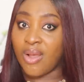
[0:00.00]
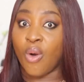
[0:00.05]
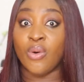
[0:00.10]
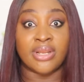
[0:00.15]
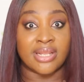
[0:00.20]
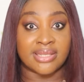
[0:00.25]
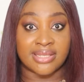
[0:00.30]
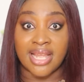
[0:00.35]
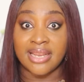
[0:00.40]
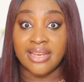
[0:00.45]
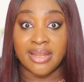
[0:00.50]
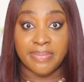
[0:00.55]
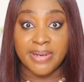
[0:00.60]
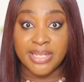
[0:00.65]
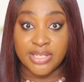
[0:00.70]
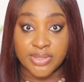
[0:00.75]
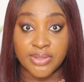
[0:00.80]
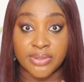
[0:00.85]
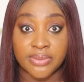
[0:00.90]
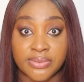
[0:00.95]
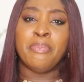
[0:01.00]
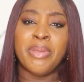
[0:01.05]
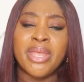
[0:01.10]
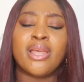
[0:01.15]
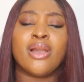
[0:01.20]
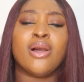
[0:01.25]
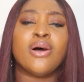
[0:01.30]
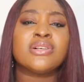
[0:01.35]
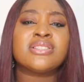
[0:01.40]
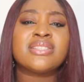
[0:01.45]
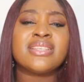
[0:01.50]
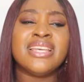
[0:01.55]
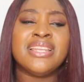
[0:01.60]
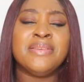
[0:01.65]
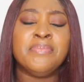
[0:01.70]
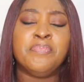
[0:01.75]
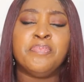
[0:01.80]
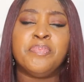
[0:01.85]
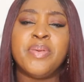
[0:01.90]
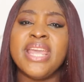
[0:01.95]
understandably so, because
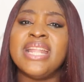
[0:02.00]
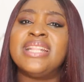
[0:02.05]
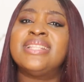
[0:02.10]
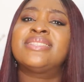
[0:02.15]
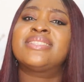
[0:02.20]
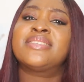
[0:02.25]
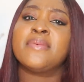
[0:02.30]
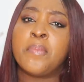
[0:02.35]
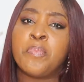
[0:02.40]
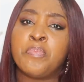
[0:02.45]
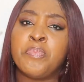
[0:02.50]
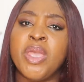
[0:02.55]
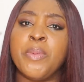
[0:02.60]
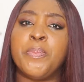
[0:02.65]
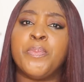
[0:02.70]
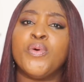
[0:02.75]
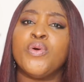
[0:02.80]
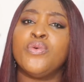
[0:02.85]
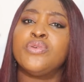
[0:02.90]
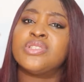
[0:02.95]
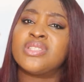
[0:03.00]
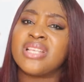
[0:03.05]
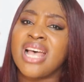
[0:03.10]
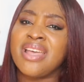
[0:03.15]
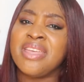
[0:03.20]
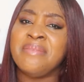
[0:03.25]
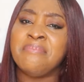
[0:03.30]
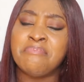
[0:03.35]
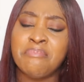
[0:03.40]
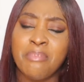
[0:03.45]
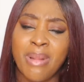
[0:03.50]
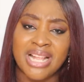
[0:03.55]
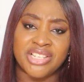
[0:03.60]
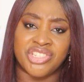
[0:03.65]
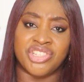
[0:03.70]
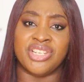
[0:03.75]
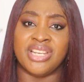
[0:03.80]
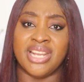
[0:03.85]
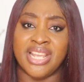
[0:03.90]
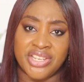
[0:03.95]
it beats people's
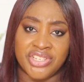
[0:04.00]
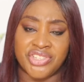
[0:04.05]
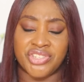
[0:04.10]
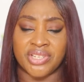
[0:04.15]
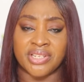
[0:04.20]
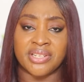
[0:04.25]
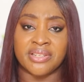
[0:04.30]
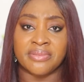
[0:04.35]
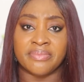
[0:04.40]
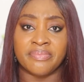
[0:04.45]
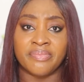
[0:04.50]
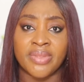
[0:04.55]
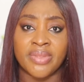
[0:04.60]
imagination.